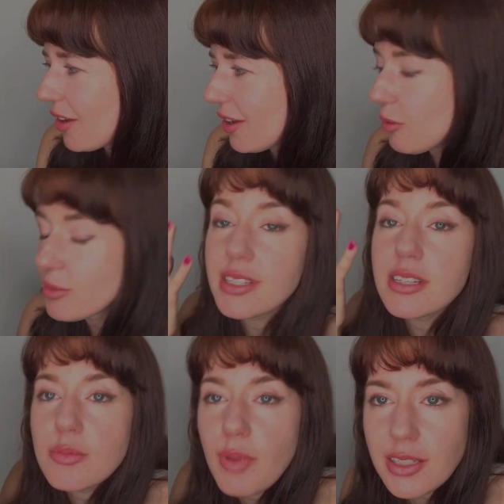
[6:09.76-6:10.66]
It was
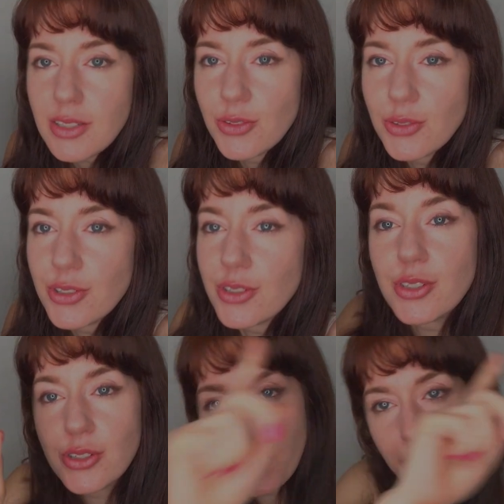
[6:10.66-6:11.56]
dismantled
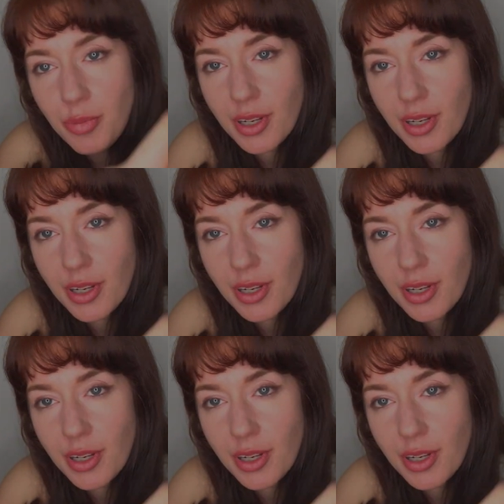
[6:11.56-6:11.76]
stone by